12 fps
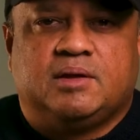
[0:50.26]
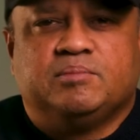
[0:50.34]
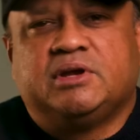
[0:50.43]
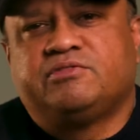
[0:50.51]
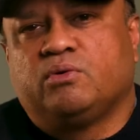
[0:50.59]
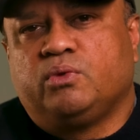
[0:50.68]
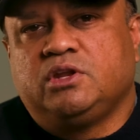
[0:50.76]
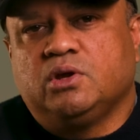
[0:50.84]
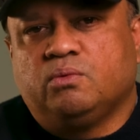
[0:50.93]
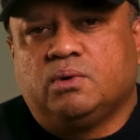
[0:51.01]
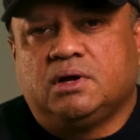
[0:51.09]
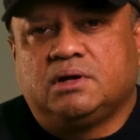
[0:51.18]
But for video
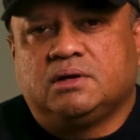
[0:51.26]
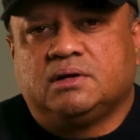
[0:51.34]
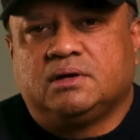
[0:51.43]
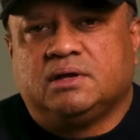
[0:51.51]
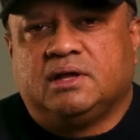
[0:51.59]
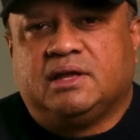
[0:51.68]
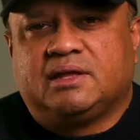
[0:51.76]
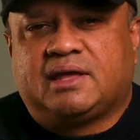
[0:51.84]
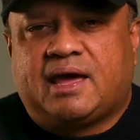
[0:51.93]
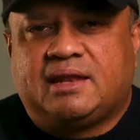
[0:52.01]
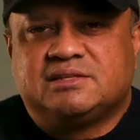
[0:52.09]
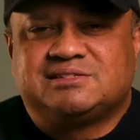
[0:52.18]
work,
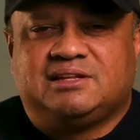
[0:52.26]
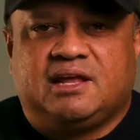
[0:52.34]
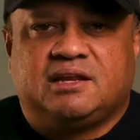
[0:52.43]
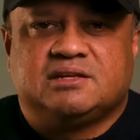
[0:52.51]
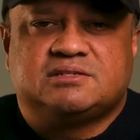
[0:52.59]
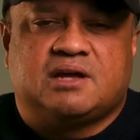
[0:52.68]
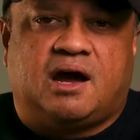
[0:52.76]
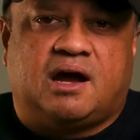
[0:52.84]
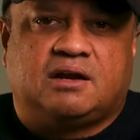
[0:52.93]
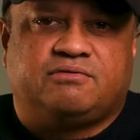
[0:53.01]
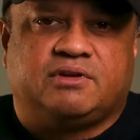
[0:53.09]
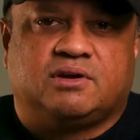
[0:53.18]
Canon's latest
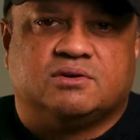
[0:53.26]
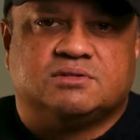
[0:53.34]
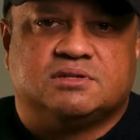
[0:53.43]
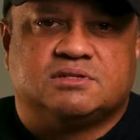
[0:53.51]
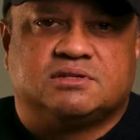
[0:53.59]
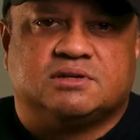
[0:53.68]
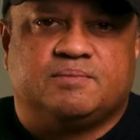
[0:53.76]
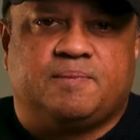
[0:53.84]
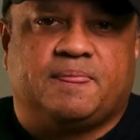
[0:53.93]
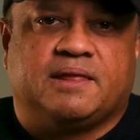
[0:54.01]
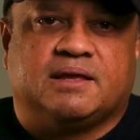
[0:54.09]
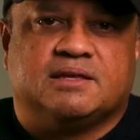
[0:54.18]
RF ecosystem
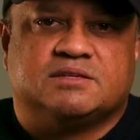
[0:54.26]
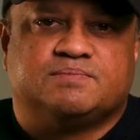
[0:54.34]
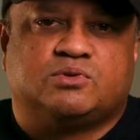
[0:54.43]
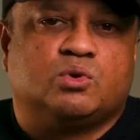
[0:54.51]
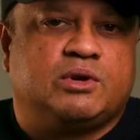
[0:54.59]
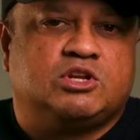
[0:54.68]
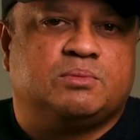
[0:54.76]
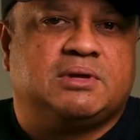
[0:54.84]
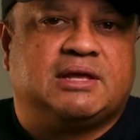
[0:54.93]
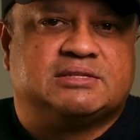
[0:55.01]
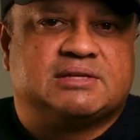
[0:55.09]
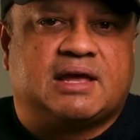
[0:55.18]
is proving to be
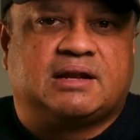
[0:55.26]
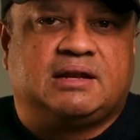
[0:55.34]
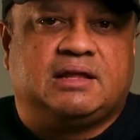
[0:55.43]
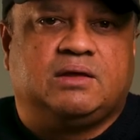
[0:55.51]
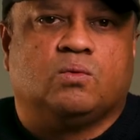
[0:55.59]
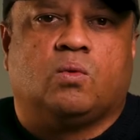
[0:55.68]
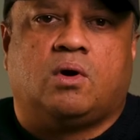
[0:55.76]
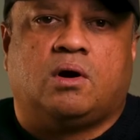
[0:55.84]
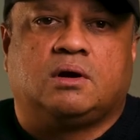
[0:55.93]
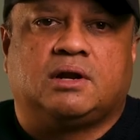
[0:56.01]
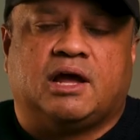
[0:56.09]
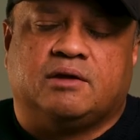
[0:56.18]
exactly
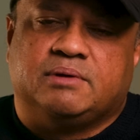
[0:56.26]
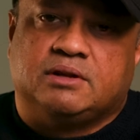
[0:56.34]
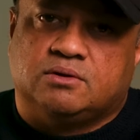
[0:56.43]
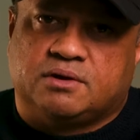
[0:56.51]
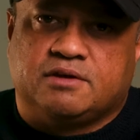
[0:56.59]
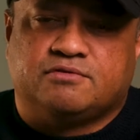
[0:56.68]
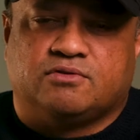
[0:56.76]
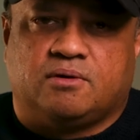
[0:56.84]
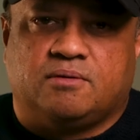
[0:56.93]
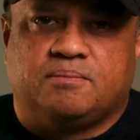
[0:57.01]
what I've been looking for.